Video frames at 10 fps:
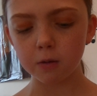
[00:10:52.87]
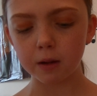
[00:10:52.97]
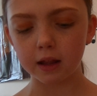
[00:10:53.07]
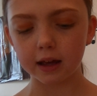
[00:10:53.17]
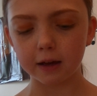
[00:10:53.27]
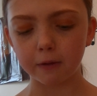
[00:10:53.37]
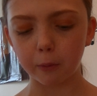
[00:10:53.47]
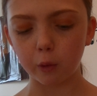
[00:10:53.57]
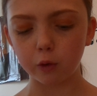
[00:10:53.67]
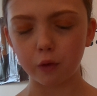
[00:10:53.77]
But like if I'm
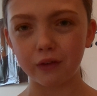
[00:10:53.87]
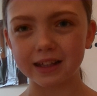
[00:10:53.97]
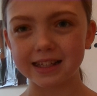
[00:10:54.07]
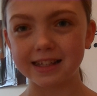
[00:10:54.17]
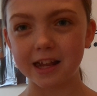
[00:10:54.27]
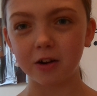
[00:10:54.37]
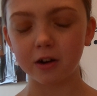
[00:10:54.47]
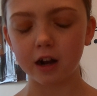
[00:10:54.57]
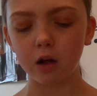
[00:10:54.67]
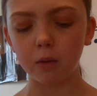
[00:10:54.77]
going to a fancy dinner
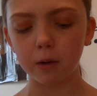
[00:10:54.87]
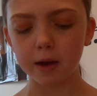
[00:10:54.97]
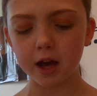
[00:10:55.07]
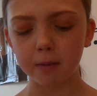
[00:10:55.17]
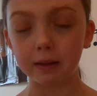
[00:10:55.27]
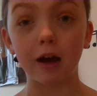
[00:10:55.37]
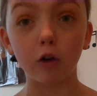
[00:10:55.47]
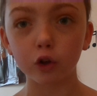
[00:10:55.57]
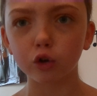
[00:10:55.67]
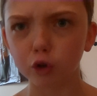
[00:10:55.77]
and I'll wear makeup, like on
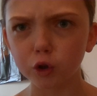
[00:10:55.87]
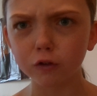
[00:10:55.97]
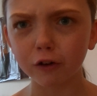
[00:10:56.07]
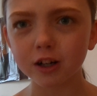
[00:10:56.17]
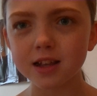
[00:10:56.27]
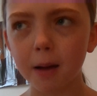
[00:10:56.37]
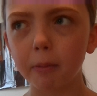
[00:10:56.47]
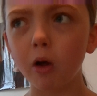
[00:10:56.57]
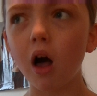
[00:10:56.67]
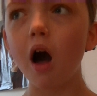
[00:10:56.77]
the cruise, for
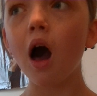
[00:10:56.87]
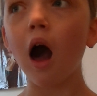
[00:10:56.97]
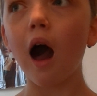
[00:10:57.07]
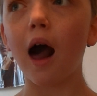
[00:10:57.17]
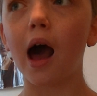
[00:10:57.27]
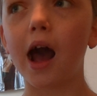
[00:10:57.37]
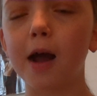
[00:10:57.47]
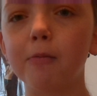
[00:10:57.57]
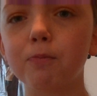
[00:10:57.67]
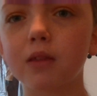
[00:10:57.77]
example,
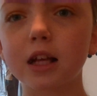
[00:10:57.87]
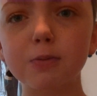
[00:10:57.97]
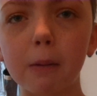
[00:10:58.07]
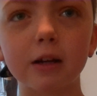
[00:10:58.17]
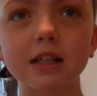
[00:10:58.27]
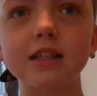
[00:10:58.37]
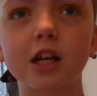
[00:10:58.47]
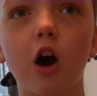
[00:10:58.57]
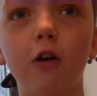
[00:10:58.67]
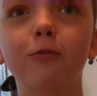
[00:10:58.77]
it's probably gonna stick
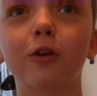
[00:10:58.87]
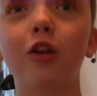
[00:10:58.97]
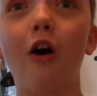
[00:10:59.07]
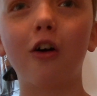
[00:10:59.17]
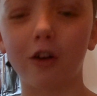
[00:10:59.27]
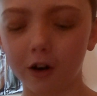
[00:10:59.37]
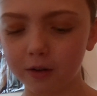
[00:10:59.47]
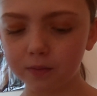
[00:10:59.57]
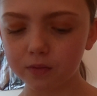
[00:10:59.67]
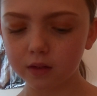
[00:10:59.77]
on for longer.
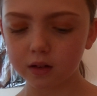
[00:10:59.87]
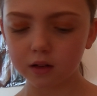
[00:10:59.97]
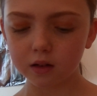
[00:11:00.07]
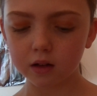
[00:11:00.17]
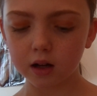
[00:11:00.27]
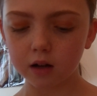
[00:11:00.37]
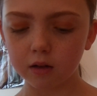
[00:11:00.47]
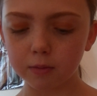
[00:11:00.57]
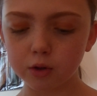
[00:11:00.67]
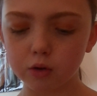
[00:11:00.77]

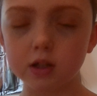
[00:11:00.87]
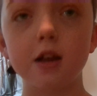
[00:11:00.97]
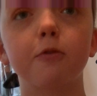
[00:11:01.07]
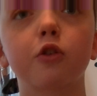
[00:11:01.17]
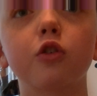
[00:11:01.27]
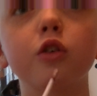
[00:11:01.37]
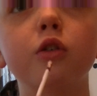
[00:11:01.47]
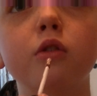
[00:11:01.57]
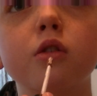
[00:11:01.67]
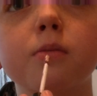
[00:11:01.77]
I'm so excited for the
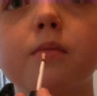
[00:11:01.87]
cruise.